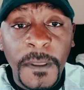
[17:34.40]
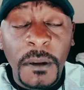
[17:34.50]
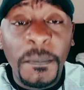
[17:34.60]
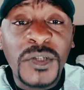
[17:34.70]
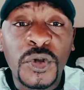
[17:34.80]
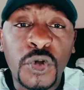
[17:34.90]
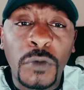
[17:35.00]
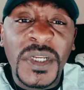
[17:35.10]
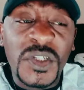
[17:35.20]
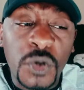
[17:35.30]
but your
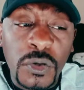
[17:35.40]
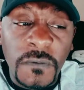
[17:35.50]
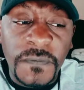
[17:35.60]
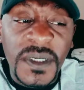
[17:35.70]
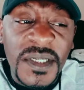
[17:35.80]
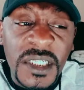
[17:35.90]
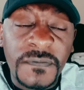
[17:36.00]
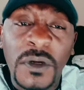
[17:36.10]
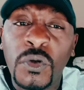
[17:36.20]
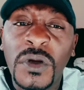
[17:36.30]
soulmate is going to feel as
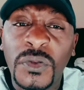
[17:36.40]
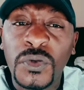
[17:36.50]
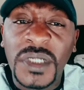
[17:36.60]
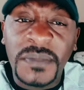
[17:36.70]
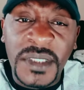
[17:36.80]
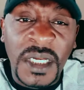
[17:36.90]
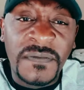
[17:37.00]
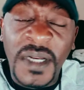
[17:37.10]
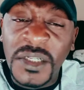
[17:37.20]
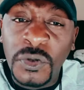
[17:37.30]
if you're going through some
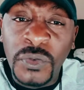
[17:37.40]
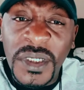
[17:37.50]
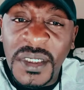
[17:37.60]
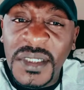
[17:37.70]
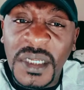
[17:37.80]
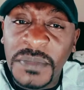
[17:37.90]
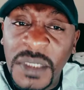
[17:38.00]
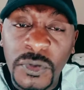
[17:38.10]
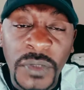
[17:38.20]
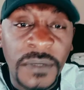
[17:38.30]
stuff and you really need some
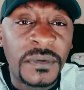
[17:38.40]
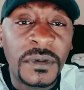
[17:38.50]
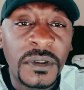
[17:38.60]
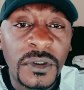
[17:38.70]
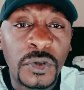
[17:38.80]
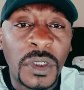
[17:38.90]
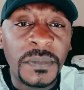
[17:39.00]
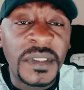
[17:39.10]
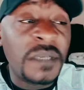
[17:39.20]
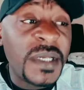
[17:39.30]
time to heal. You know what I
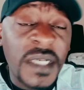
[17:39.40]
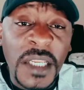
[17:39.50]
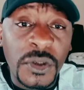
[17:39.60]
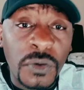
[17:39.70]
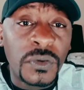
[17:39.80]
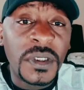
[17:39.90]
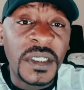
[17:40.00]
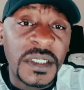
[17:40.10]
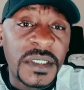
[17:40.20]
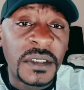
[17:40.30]
mean? They might like you
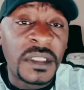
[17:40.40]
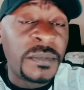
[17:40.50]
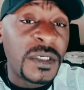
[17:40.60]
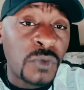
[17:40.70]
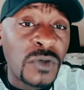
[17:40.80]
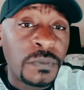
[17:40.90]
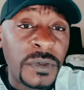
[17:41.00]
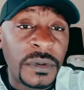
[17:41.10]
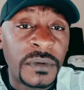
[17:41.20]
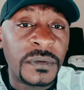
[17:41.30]
initially. They might want to be
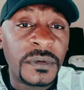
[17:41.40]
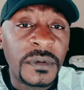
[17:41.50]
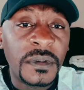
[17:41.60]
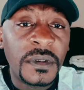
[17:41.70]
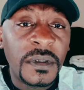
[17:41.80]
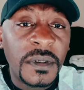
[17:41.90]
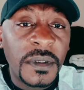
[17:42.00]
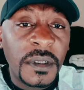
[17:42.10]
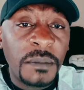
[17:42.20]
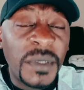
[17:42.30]
with you.
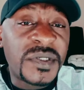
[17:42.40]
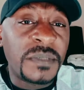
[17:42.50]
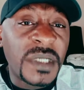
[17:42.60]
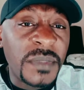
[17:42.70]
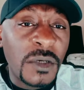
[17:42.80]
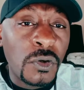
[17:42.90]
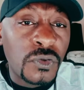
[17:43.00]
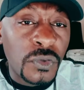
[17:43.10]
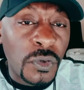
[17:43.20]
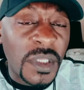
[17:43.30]
But sometimes they are going
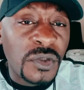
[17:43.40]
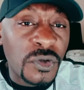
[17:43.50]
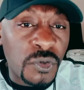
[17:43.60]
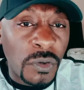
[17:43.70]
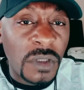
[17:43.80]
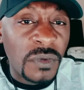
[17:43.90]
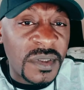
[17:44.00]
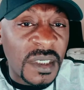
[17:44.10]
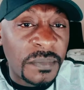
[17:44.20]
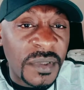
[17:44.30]
to know that you're struggling with
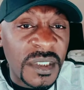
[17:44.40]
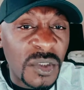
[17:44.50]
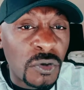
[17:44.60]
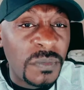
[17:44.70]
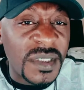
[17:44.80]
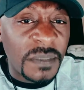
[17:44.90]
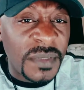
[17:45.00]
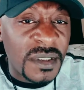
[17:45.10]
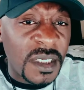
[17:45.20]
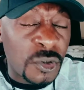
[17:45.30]
some things. It could be some
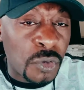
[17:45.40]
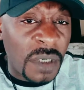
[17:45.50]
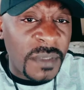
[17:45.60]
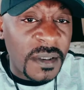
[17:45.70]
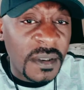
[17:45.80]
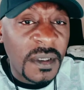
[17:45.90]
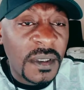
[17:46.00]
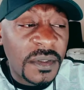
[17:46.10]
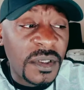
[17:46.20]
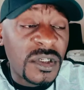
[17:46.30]
things like trauma,
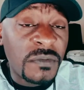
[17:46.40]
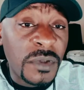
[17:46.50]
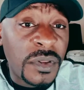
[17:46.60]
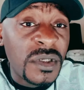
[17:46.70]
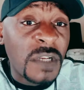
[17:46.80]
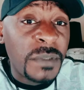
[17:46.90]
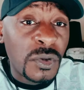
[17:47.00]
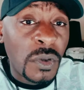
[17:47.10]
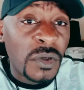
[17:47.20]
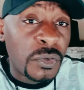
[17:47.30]
things you've
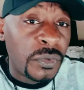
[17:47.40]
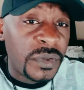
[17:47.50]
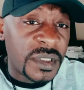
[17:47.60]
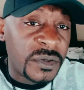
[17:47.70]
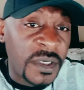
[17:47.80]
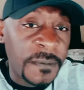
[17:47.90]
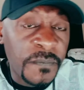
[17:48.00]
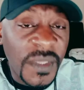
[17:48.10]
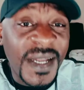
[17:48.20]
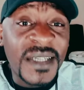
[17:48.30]
been going through recently.
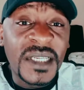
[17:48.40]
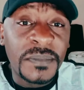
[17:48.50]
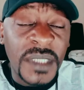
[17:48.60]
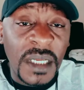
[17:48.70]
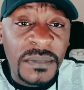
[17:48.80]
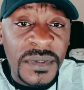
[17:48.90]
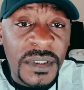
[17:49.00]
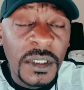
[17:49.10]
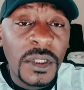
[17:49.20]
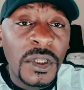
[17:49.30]
And
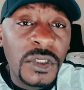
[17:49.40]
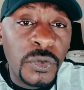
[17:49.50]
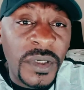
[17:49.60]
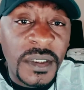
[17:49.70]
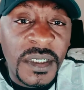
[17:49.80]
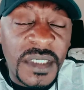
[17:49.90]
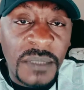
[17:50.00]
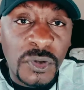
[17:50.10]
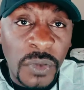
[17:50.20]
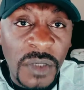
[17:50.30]
sometimes you really need
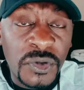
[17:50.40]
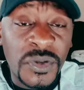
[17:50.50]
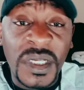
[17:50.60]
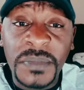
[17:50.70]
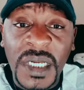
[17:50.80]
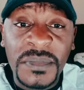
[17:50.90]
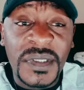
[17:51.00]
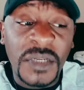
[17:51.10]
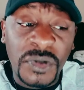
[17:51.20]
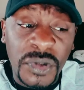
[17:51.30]
time to heal. So sometimes
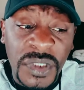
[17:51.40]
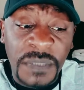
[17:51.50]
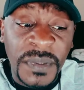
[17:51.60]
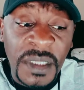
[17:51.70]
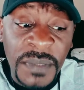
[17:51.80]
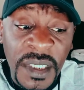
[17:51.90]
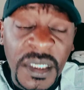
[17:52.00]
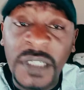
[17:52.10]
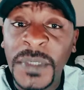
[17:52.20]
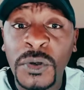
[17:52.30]
that relationship in the
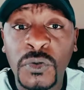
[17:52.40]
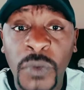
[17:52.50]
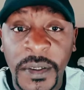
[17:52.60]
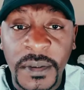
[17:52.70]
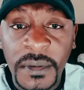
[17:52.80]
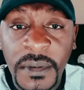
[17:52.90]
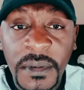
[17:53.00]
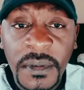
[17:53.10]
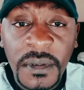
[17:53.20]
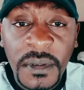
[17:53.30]
beginning, it may not work.
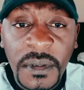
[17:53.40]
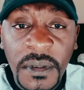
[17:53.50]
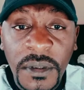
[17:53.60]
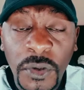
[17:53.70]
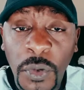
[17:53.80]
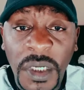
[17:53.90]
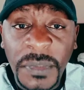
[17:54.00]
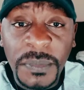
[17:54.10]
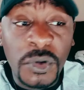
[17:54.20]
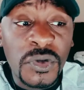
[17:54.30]
You know what I
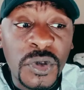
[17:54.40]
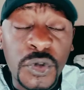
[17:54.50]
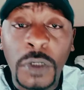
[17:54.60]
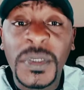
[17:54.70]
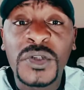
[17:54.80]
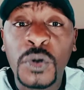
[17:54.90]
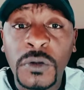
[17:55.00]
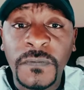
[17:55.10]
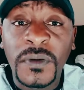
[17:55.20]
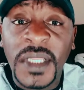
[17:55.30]
mean? Because your soulmate is going
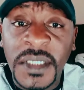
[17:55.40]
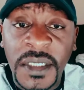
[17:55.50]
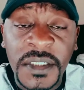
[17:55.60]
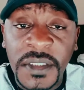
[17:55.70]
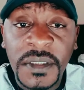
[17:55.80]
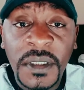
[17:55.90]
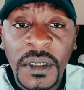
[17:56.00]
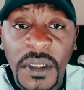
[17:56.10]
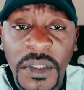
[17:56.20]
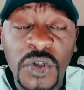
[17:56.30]
to feel that energy
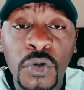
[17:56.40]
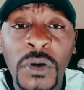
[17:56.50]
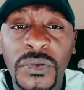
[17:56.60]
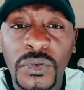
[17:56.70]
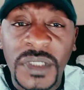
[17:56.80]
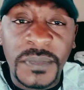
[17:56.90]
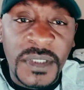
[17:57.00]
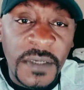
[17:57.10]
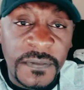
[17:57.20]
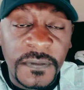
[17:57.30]
that you're going through some
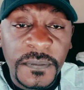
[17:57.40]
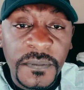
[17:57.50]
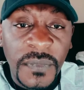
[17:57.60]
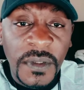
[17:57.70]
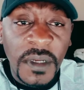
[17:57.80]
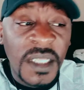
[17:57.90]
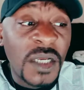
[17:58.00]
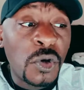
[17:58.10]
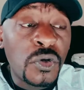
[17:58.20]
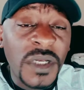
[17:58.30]
stuff. And
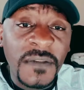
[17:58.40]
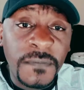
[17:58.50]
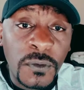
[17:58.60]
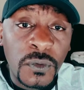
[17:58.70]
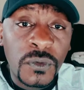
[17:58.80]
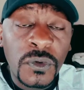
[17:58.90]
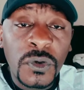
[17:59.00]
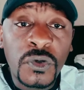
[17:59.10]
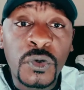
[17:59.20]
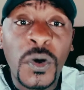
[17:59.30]
they're going to leave you
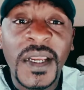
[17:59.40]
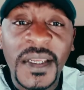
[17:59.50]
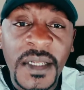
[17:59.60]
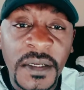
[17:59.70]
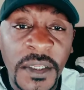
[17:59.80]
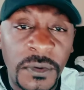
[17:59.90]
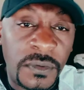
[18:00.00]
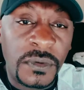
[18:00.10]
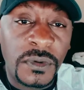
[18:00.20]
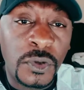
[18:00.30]
to go ahead and heal.
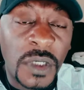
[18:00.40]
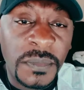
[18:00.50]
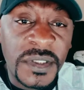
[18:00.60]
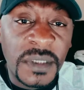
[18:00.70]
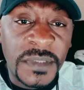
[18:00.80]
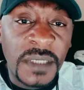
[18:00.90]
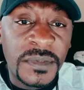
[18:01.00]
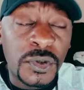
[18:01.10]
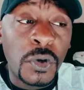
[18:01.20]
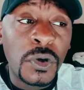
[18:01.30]
You know what I mean?
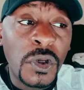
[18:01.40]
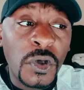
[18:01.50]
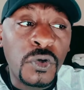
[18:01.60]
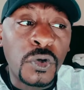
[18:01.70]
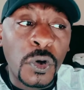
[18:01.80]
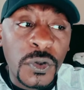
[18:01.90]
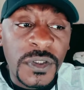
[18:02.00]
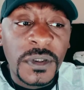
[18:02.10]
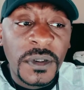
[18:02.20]
Sometimes. So do not